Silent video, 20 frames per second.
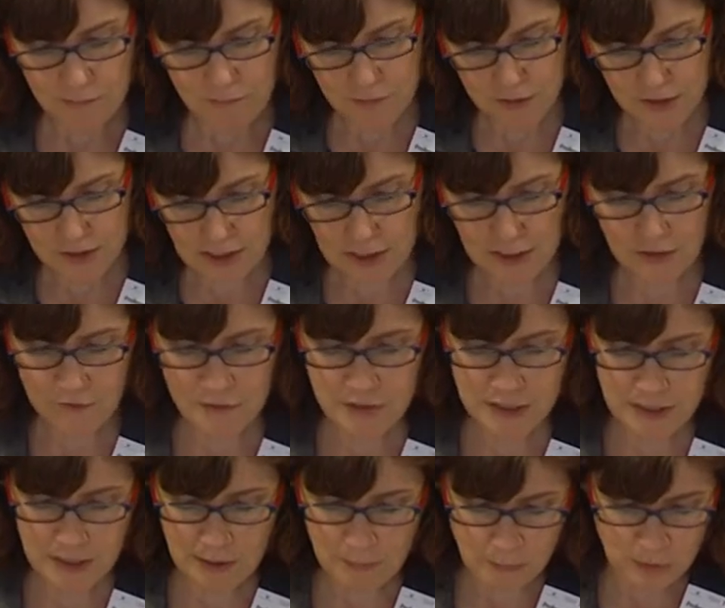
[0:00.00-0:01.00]
saves
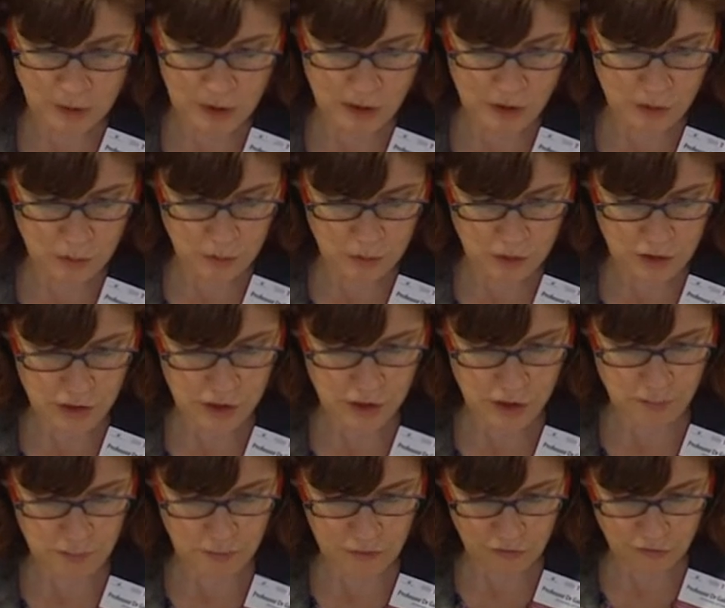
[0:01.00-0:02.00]
some resources,
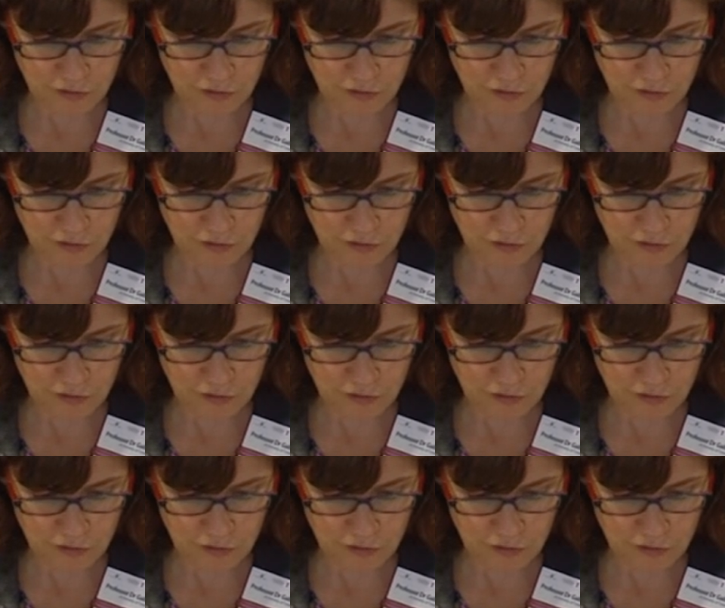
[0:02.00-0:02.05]
but